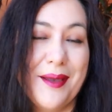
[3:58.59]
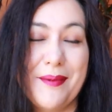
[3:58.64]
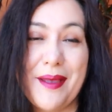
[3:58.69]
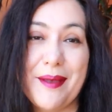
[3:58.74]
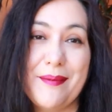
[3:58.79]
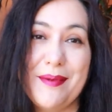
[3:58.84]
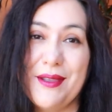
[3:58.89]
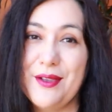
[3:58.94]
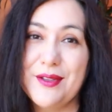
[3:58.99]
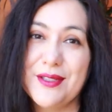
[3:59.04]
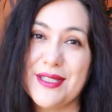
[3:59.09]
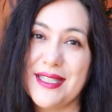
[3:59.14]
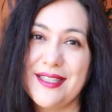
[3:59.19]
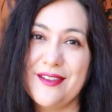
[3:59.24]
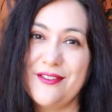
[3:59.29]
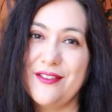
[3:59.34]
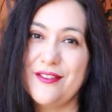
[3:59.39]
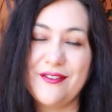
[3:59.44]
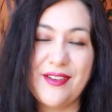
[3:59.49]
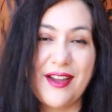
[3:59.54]
maybe use a
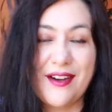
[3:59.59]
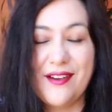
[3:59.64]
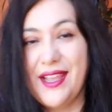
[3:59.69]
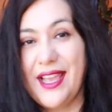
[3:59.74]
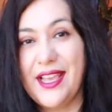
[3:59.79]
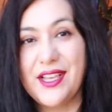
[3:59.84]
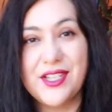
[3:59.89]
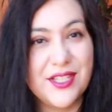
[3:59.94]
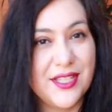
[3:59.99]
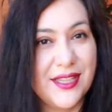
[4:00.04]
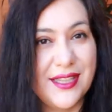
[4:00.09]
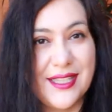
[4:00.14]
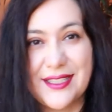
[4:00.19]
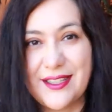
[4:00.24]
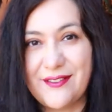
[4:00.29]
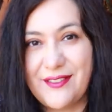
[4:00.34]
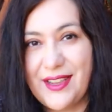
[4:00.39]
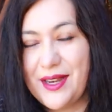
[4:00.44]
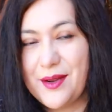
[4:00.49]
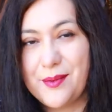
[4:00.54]
different variation
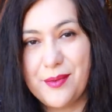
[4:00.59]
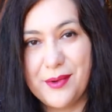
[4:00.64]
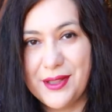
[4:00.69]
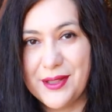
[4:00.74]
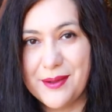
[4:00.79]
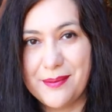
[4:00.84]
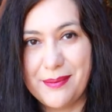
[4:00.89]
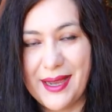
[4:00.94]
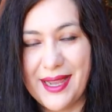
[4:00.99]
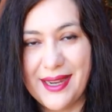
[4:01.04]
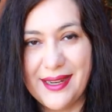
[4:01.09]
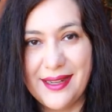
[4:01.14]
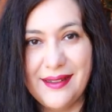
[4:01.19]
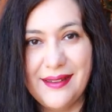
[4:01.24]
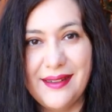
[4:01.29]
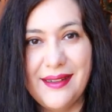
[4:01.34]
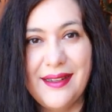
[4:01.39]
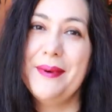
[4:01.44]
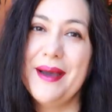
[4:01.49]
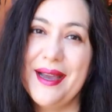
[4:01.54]
that's available in the
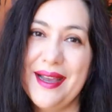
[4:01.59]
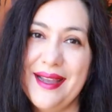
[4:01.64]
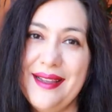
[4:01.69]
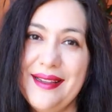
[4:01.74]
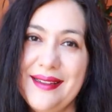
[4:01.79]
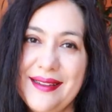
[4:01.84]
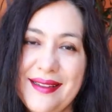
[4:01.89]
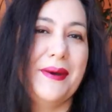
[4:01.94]
pattern. But